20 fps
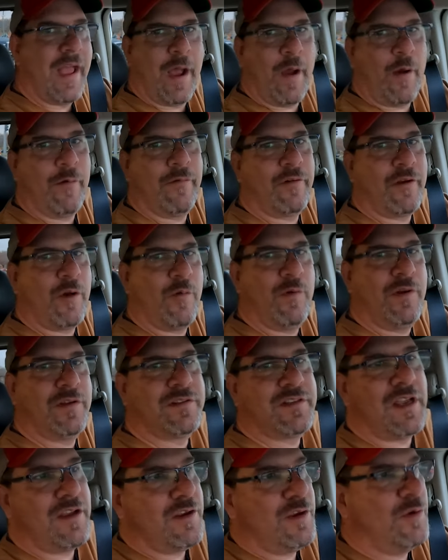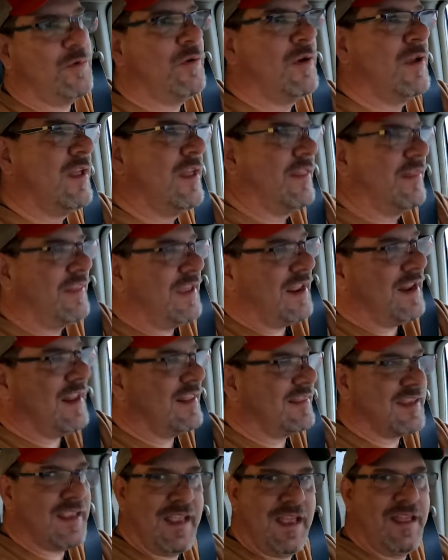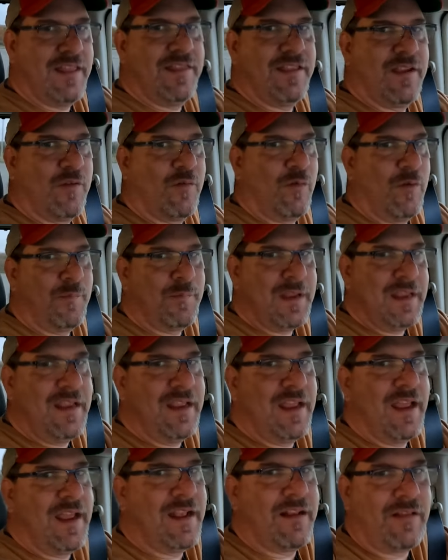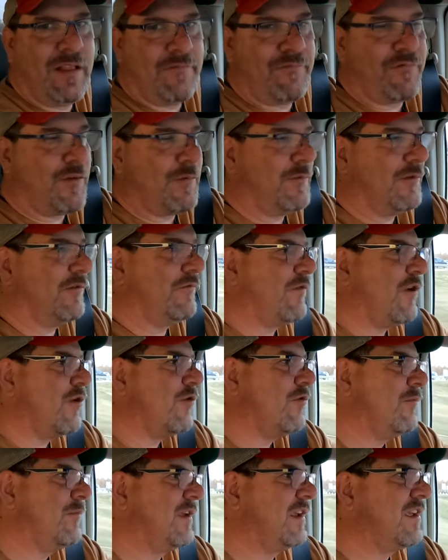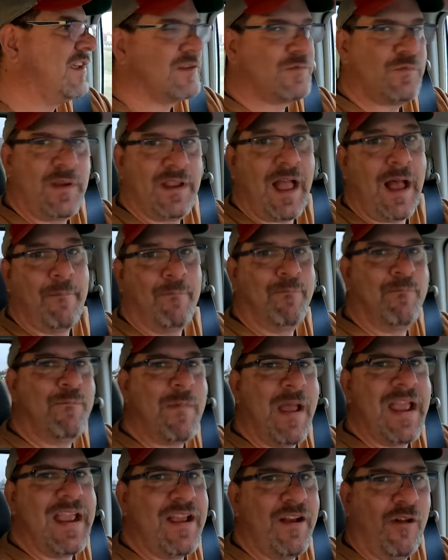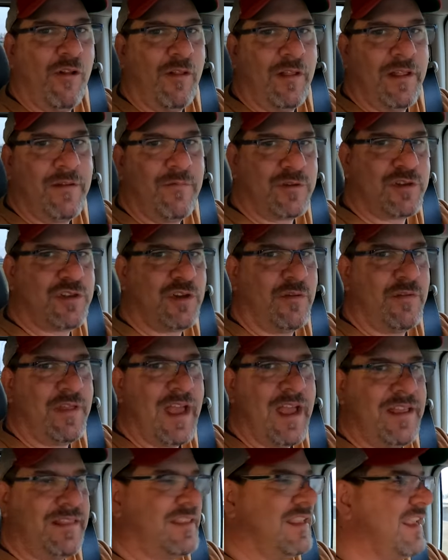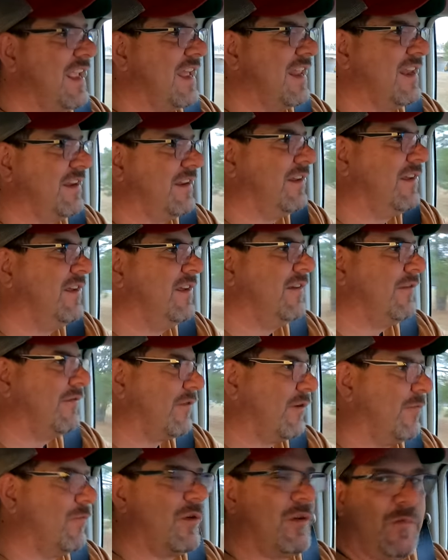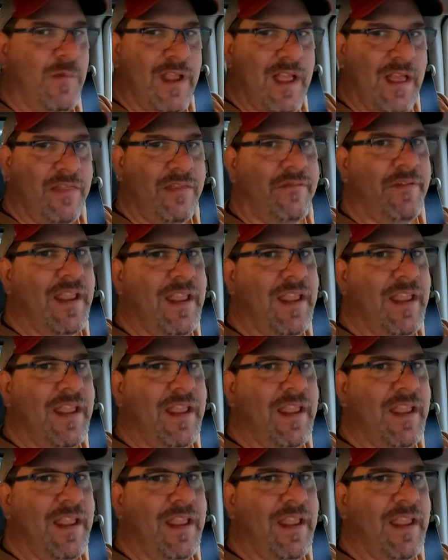However, I will tell you that at the end there will be a clip from her phone, because we got mail, and we'll show that at the end from when we got in the